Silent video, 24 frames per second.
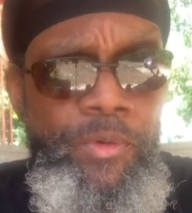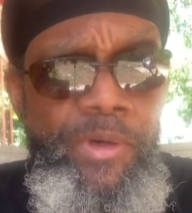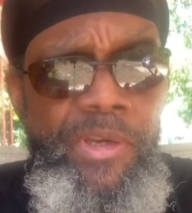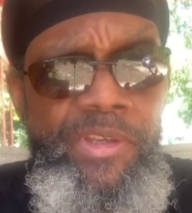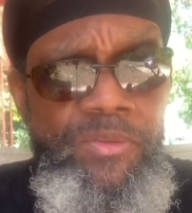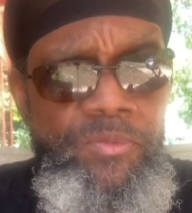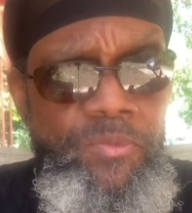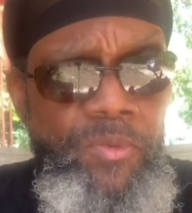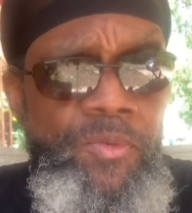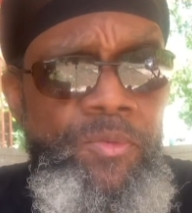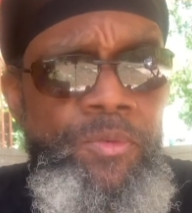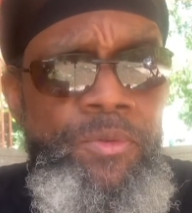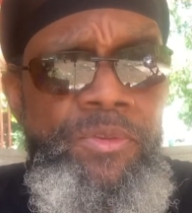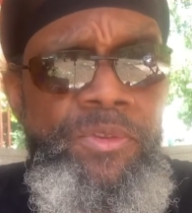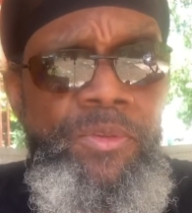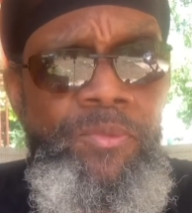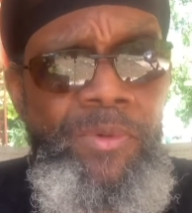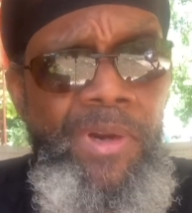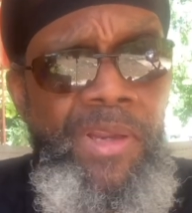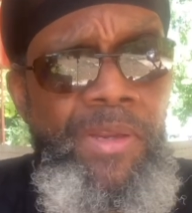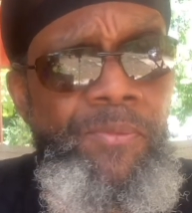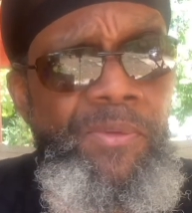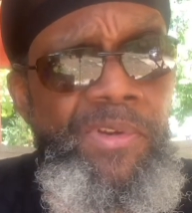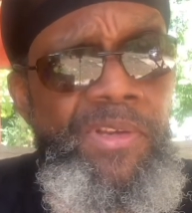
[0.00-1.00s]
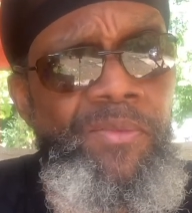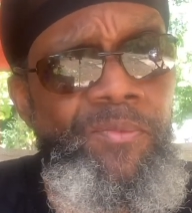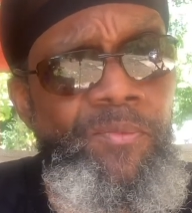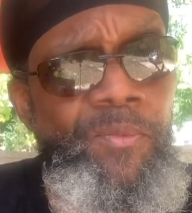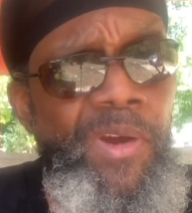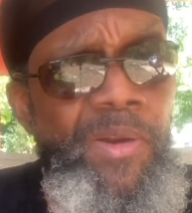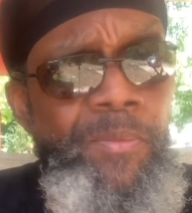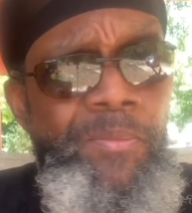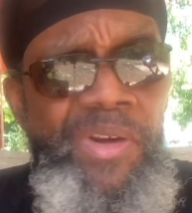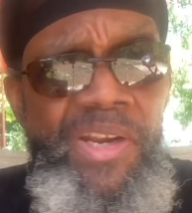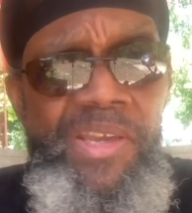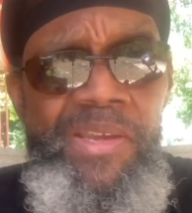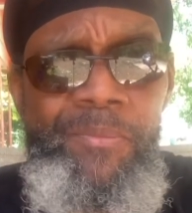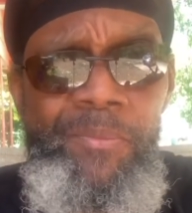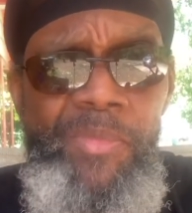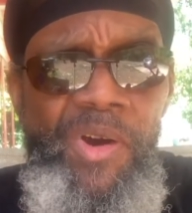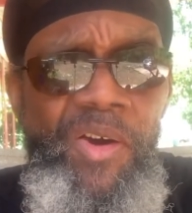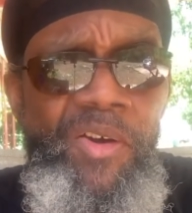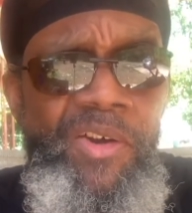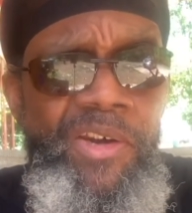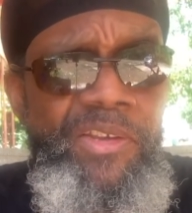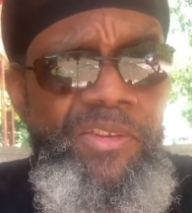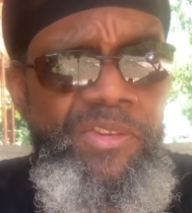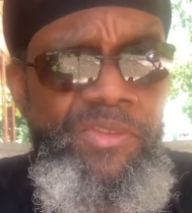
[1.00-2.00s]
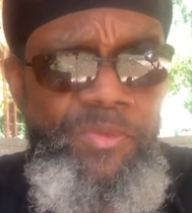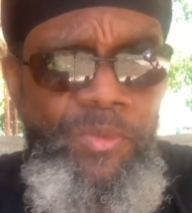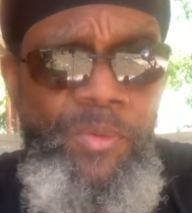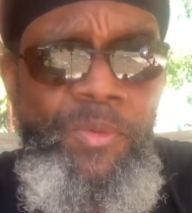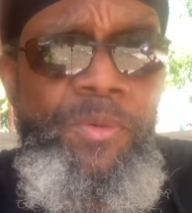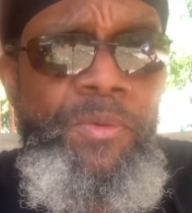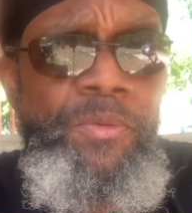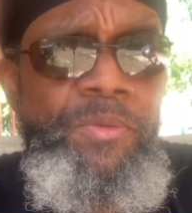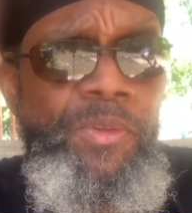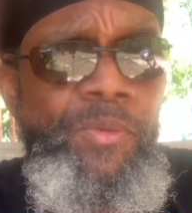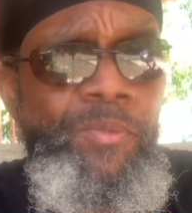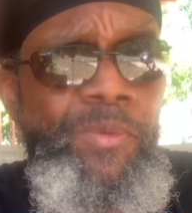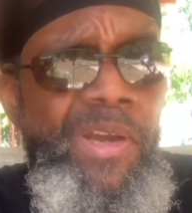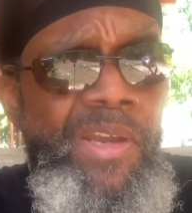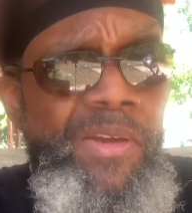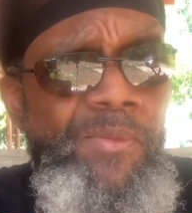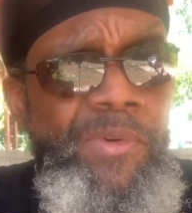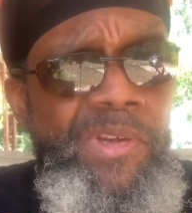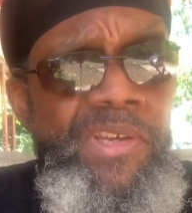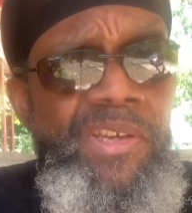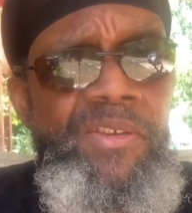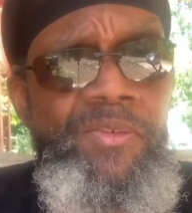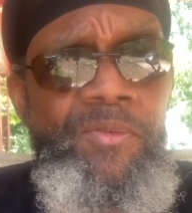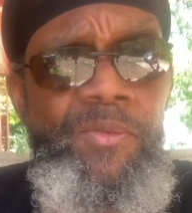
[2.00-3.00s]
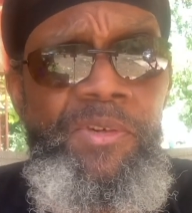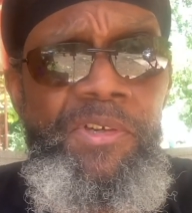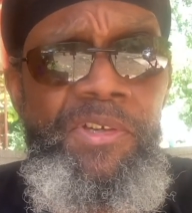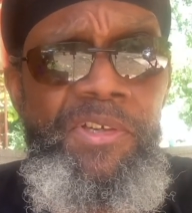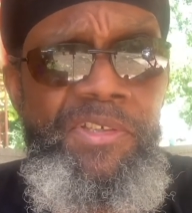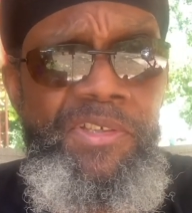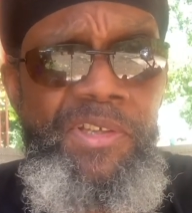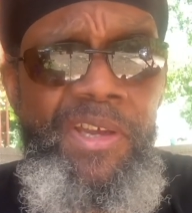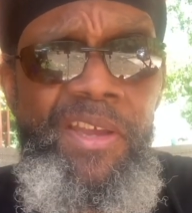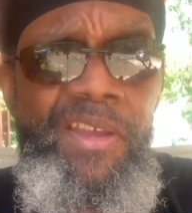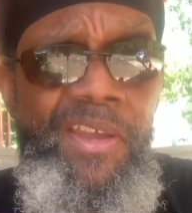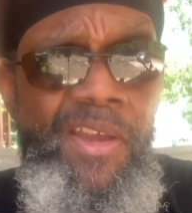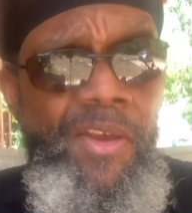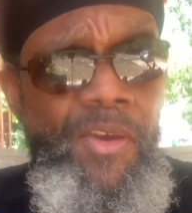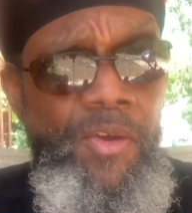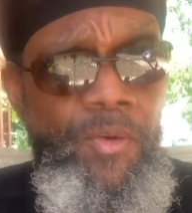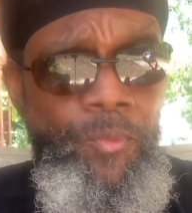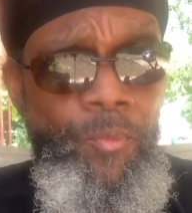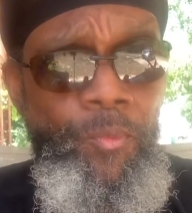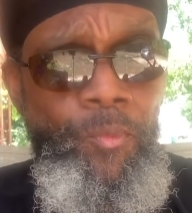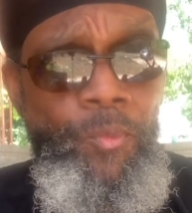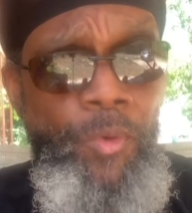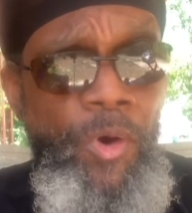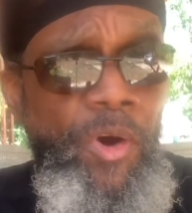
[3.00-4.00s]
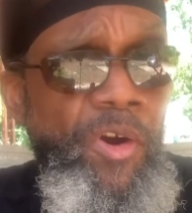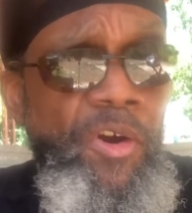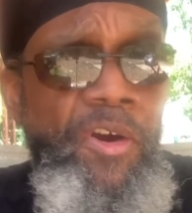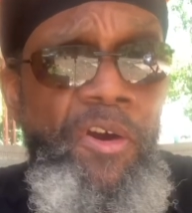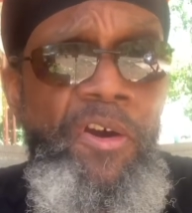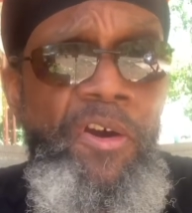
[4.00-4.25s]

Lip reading: and through the way we'd run play ball and through the way we would run.